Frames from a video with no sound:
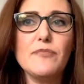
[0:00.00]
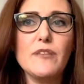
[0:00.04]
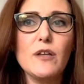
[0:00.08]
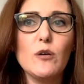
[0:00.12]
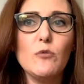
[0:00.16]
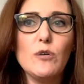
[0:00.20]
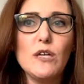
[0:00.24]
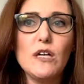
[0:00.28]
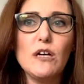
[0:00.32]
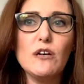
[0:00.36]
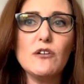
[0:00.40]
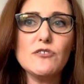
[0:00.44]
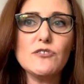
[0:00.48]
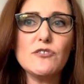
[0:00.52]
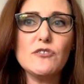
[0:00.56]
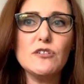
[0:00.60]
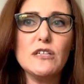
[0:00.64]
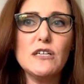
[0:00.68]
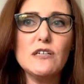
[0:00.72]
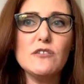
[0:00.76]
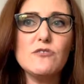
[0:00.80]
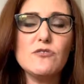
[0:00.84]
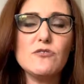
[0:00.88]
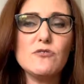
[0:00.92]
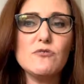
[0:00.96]
We also
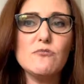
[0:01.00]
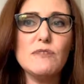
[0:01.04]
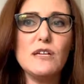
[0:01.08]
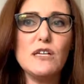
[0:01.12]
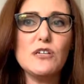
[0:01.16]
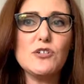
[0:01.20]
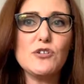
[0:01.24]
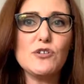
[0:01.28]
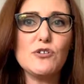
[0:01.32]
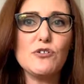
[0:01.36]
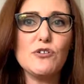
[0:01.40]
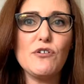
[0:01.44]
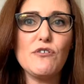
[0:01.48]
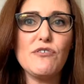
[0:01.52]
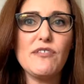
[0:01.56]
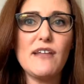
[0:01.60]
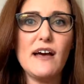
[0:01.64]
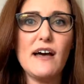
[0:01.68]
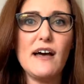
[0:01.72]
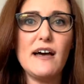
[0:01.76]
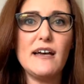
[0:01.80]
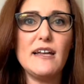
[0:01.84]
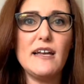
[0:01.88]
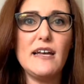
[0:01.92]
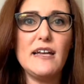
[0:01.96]
need to make sure
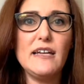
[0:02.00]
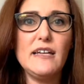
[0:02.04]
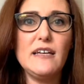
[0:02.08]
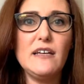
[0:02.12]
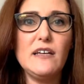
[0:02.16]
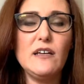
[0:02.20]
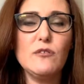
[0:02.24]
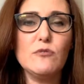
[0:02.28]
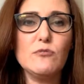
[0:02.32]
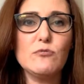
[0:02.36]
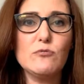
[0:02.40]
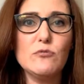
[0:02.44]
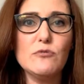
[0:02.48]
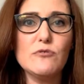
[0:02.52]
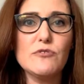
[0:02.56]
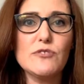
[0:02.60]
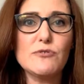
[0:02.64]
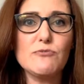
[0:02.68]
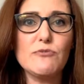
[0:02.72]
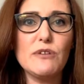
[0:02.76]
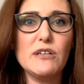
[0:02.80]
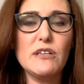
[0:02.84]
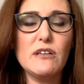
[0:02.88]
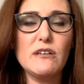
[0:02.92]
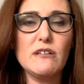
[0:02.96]
that any rules,
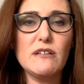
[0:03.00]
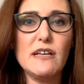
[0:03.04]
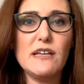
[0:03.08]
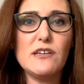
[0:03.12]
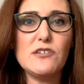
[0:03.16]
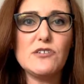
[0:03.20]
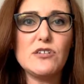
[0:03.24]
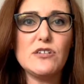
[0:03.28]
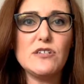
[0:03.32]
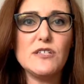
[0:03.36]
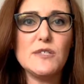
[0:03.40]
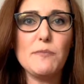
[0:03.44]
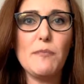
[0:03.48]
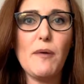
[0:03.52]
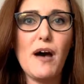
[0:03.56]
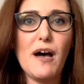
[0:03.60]
regulations,